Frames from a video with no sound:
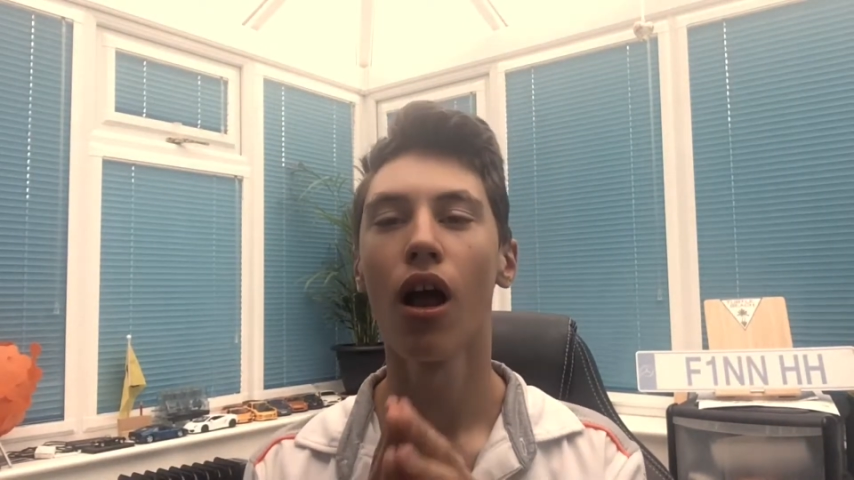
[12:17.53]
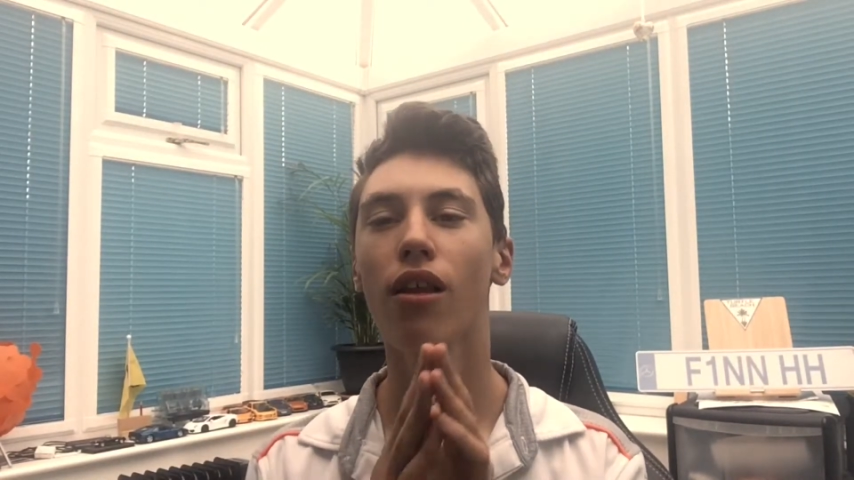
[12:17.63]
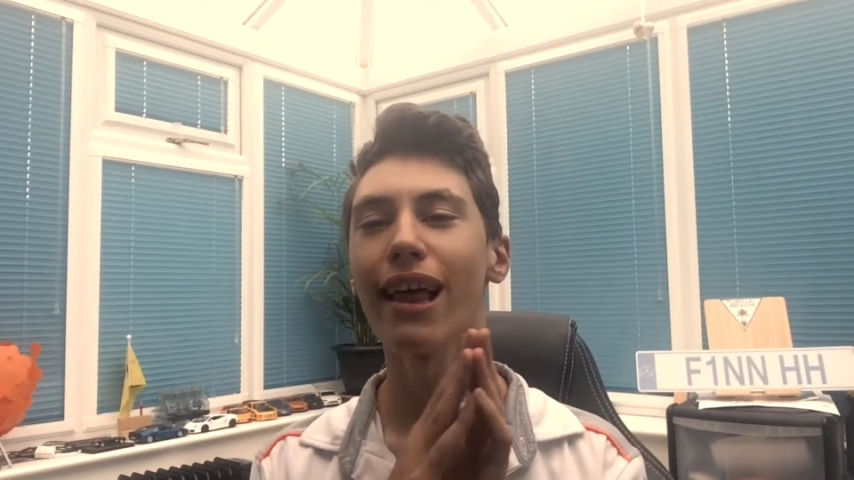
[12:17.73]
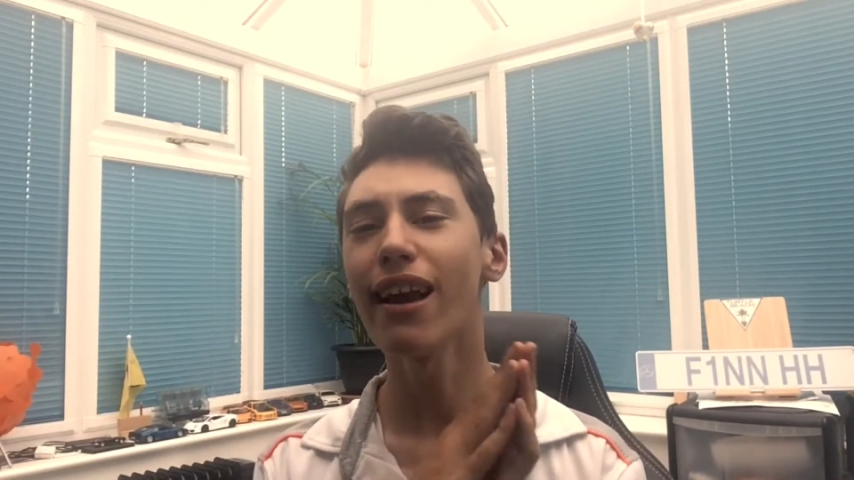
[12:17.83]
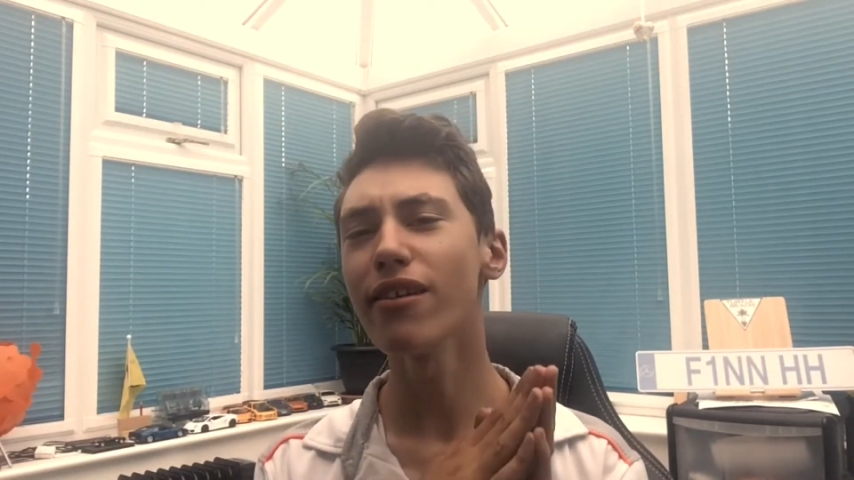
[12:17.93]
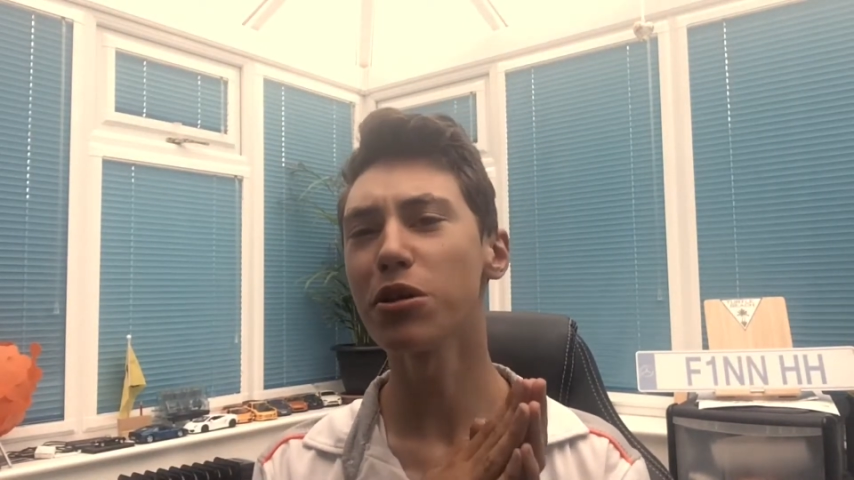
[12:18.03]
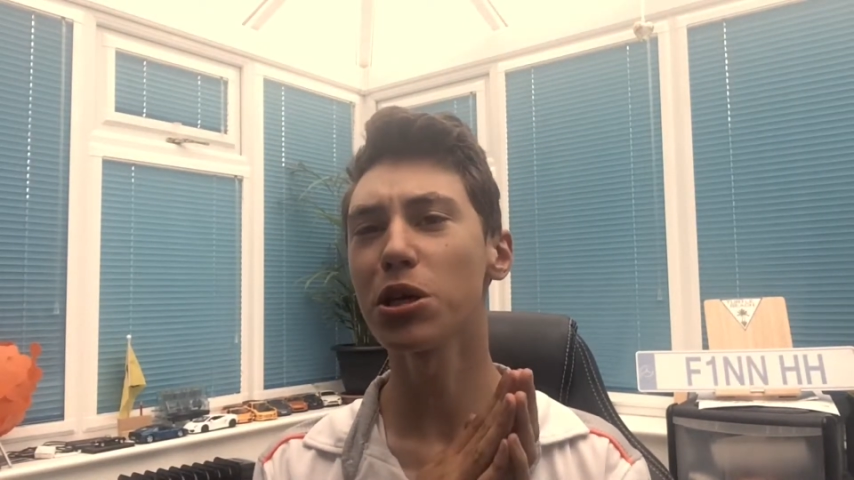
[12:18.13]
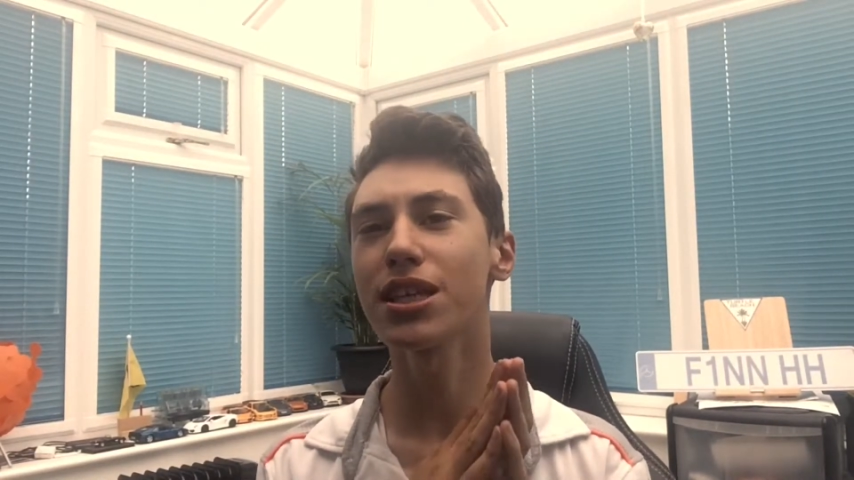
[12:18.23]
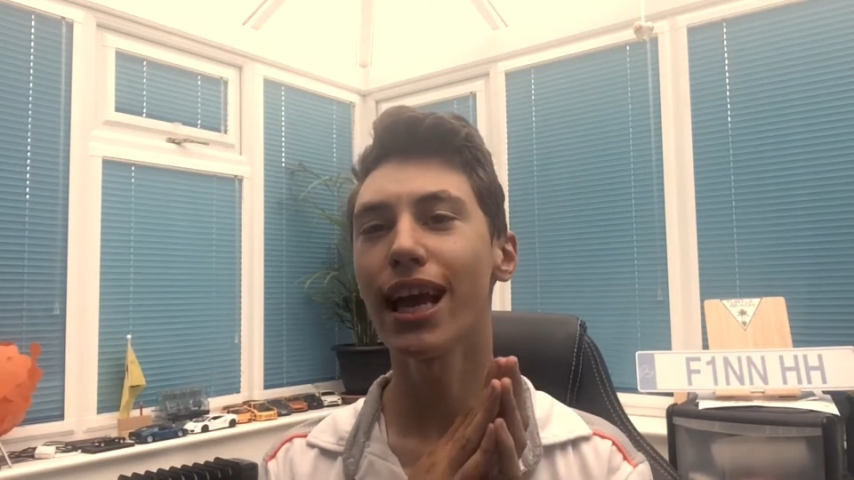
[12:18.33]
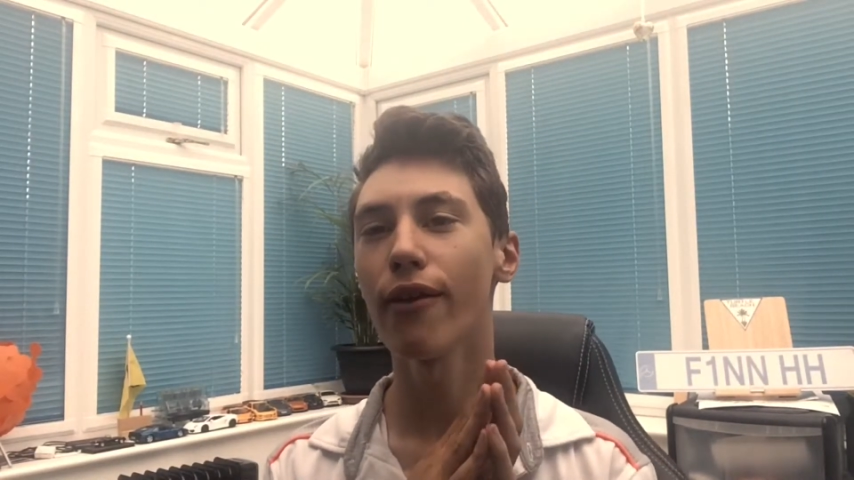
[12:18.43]
Let me
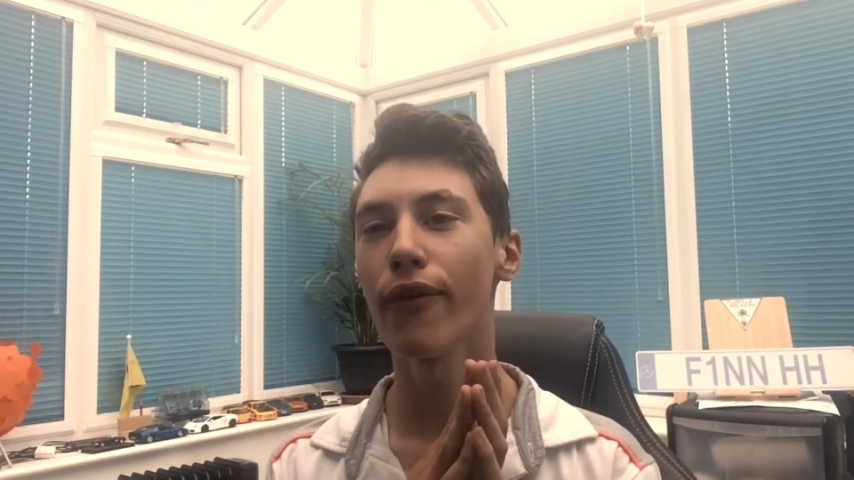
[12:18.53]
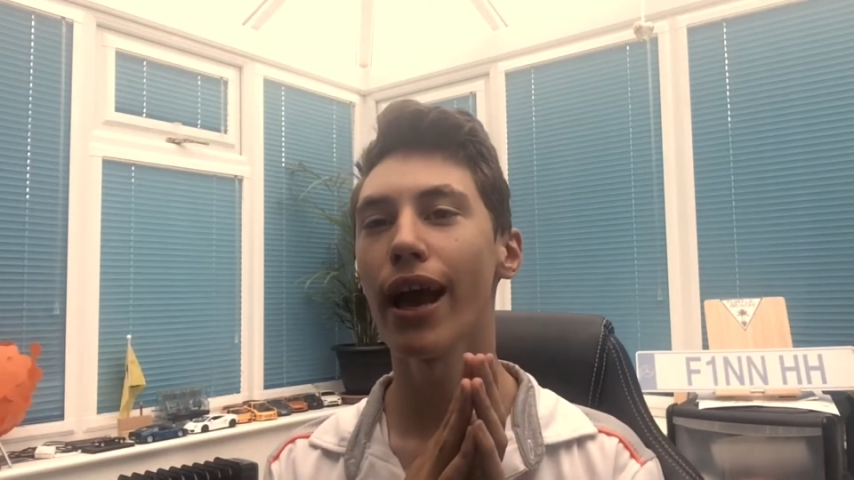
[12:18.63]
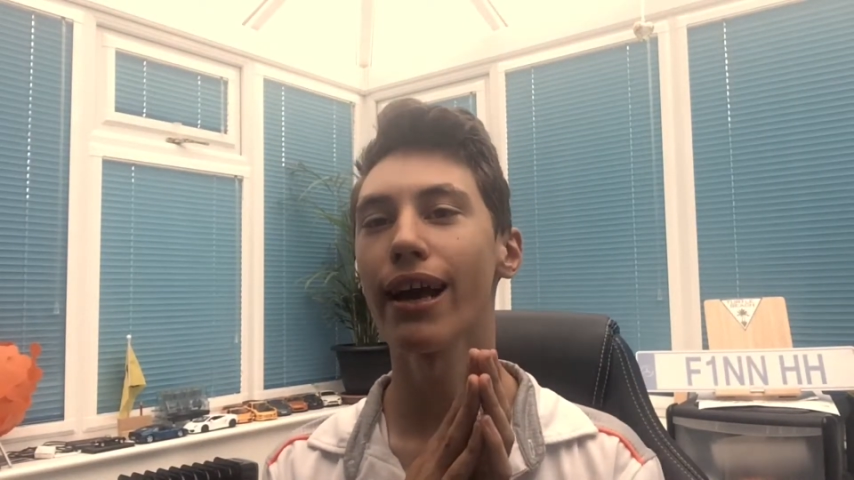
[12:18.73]
just give you